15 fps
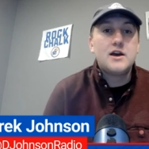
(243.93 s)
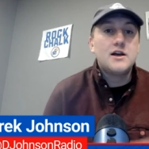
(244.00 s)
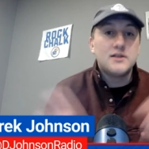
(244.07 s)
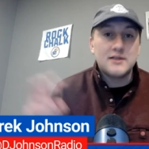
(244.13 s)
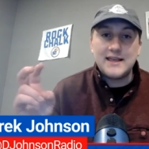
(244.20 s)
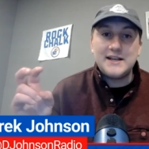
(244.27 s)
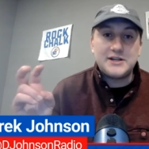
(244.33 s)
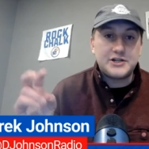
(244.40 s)

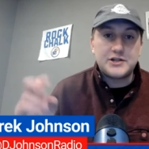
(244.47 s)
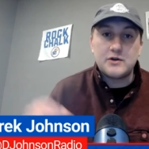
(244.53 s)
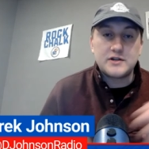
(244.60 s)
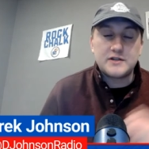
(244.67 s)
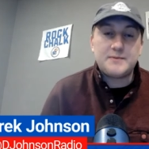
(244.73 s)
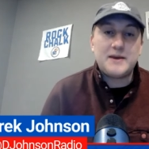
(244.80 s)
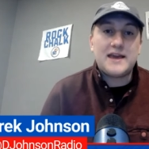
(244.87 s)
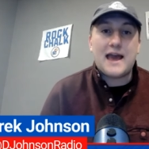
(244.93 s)
leash, so
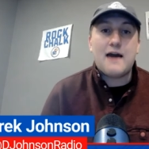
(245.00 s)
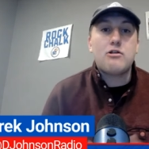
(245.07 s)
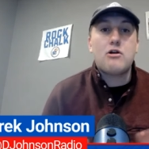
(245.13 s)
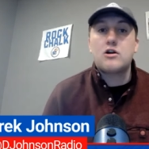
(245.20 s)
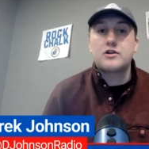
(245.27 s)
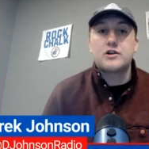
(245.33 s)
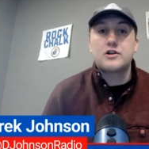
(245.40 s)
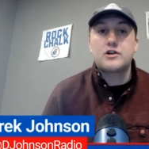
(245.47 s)
to speak, how
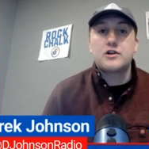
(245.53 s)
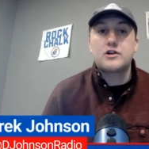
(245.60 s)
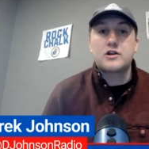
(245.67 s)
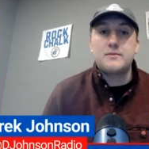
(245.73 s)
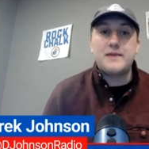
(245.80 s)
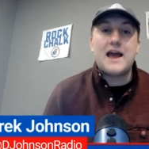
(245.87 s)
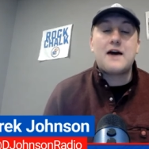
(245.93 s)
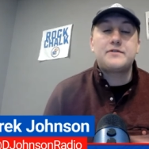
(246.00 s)
long you're going to
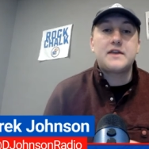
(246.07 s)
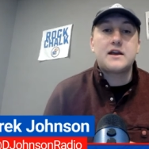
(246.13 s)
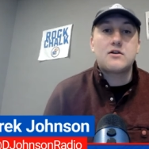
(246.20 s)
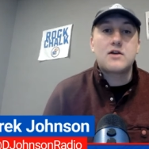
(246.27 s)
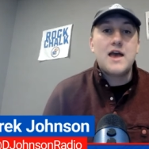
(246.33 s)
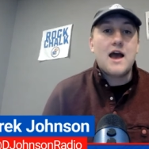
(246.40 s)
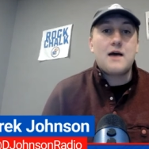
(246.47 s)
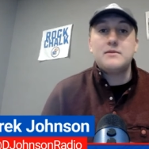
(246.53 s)
be out
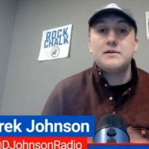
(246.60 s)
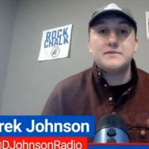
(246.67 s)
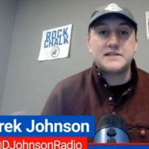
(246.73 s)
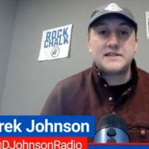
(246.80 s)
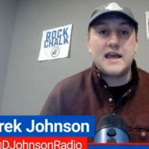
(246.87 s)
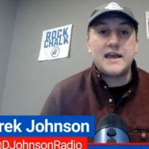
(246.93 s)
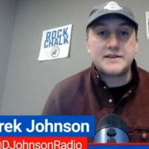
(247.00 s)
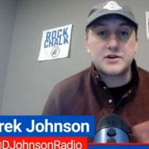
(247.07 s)
there, how many
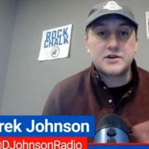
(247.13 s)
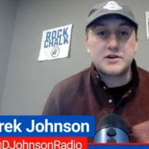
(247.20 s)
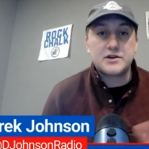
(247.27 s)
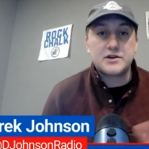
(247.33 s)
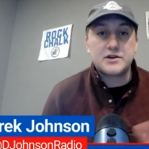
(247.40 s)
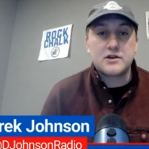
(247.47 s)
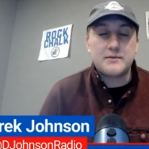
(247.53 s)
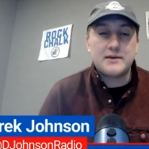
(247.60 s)
mistakes you're
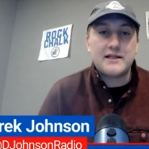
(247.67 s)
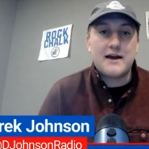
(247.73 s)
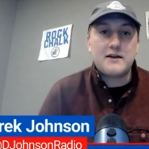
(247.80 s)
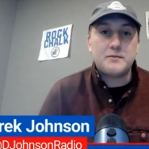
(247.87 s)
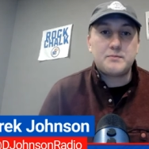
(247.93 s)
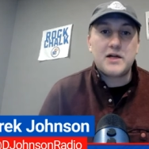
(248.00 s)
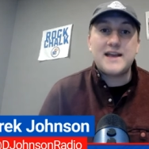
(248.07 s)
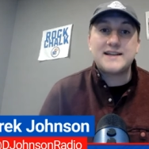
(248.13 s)
going to be allowed to
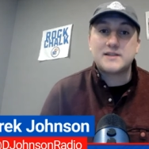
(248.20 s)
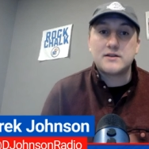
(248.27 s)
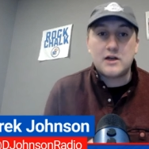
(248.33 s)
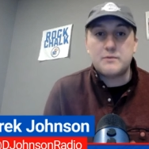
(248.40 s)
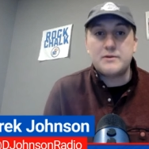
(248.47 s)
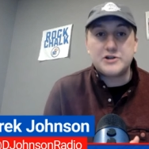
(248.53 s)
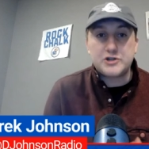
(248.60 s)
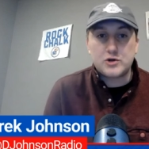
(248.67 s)
play is a
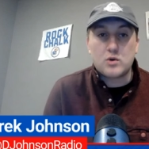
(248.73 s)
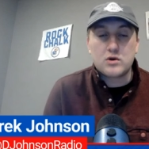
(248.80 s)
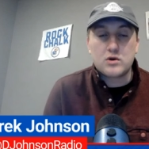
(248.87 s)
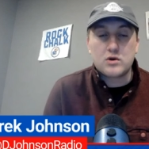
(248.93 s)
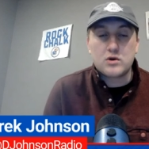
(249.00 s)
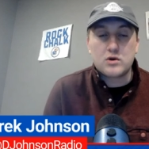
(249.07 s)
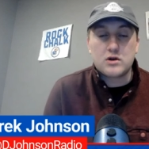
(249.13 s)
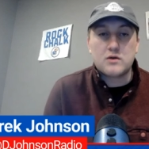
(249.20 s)
little bit
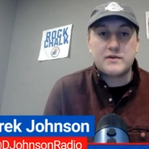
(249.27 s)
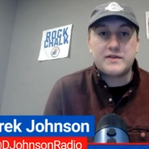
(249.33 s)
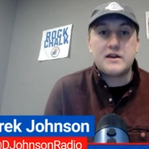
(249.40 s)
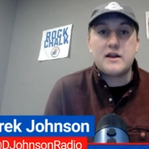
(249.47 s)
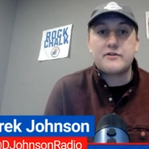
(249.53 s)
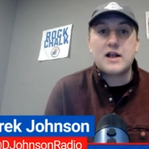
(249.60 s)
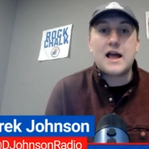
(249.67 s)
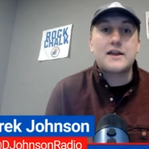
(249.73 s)
shorter with
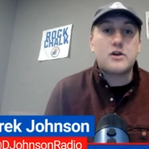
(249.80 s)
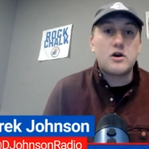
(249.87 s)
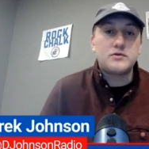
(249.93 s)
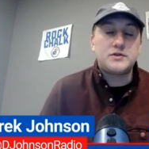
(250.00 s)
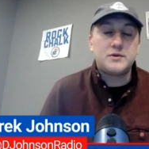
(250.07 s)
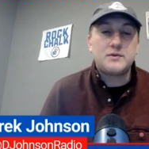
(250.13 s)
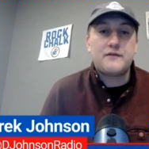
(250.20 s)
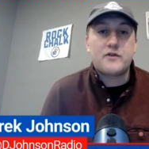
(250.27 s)
another guy to go
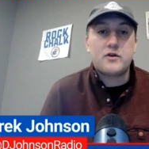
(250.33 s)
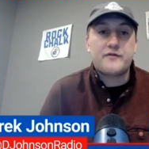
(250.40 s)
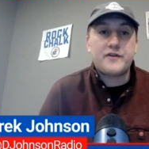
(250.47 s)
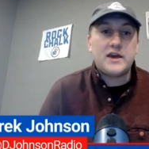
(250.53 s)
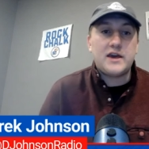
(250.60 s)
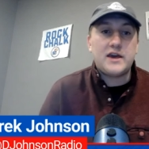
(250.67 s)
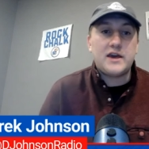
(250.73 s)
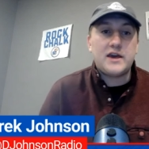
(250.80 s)
to in
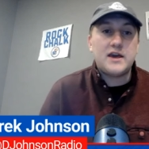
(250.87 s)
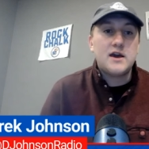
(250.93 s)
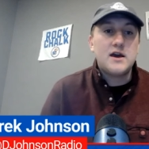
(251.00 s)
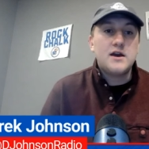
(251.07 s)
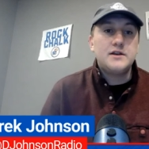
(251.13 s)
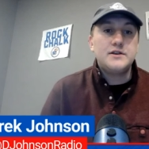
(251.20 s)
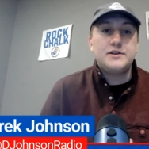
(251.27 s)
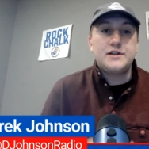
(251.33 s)
Furphy.
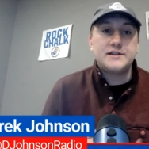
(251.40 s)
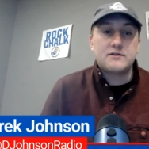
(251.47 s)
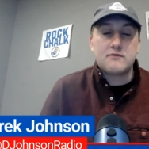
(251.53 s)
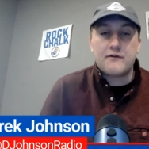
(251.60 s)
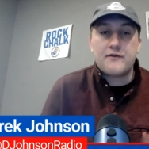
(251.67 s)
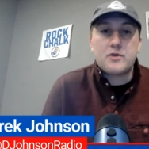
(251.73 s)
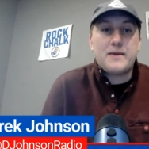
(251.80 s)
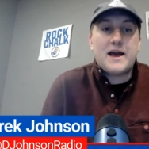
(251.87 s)
Does it
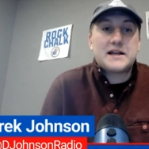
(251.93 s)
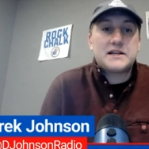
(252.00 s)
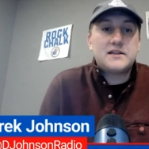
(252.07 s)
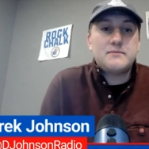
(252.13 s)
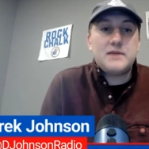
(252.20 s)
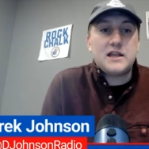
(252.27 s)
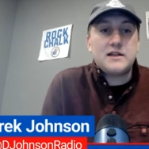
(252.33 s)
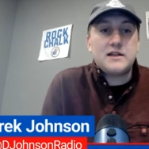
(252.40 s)
revert back
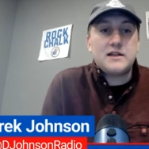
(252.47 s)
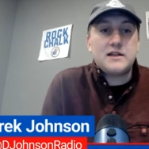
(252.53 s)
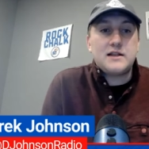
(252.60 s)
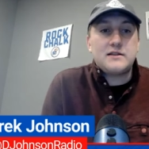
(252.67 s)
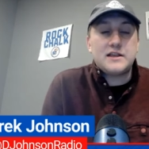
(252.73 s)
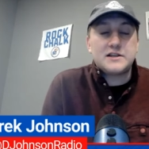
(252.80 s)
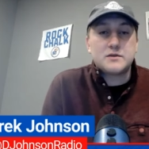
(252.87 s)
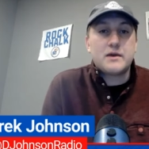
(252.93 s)
to the mean?
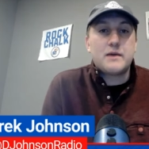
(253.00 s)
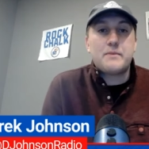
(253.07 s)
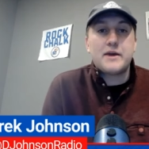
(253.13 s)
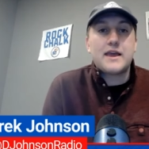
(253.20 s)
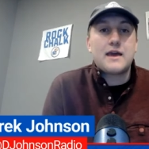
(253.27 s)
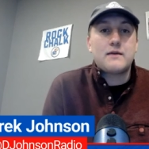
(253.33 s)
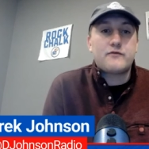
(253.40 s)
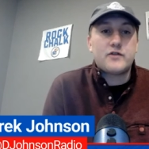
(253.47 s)
This will be a big
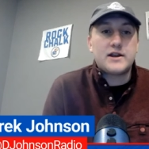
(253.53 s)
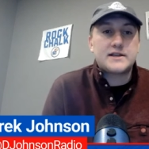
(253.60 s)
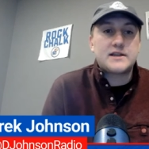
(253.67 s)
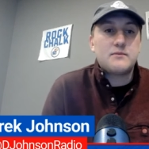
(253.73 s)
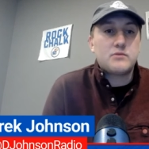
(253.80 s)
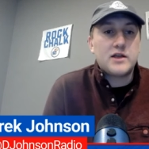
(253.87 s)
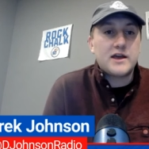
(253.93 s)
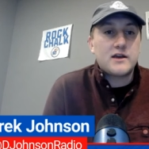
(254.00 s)
game for Nick
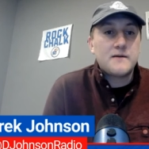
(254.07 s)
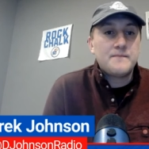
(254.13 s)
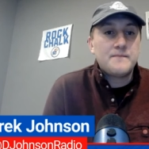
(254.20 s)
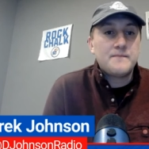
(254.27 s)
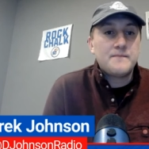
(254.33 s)
Timberlake.